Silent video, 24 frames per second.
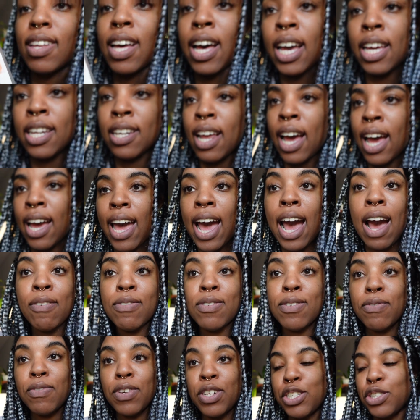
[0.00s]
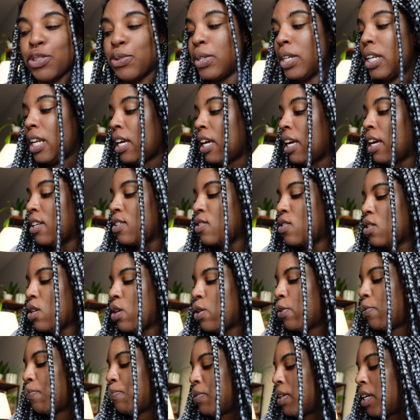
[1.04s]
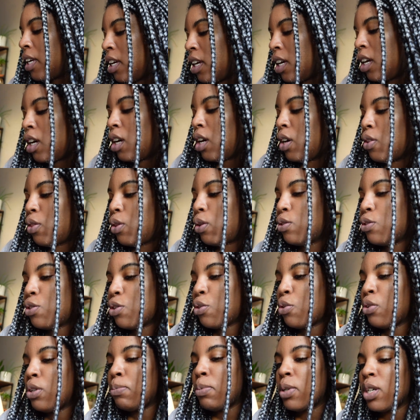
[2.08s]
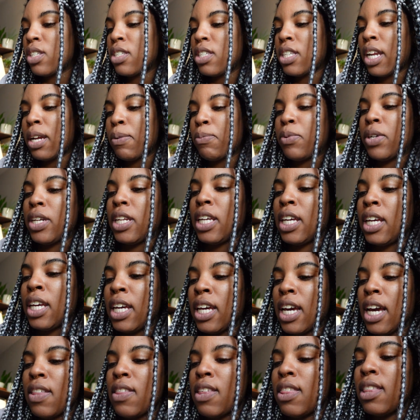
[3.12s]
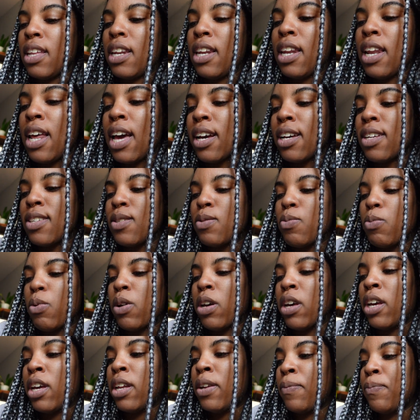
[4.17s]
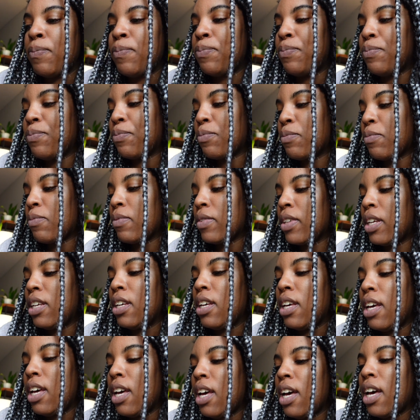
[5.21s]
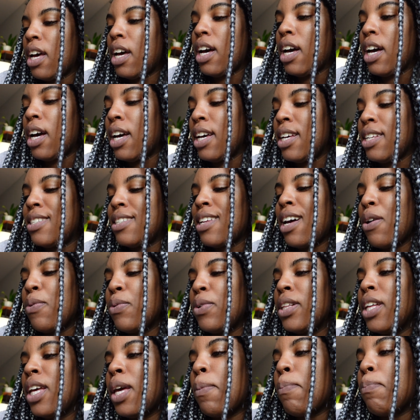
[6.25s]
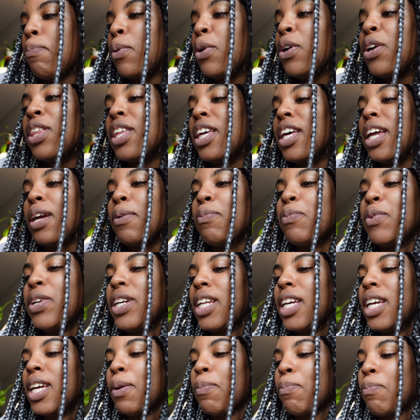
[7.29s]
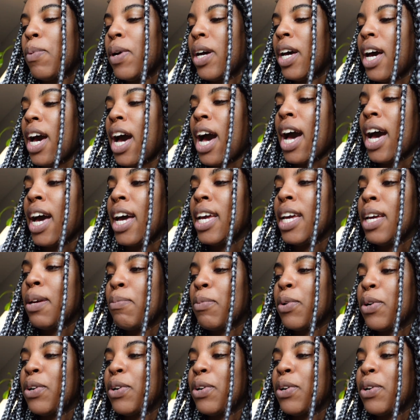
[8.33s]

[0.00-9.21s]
I, I have to finish reading it. So those are three books that I'm reading. And then the next one uh, is not really a book that I'm reading, but I am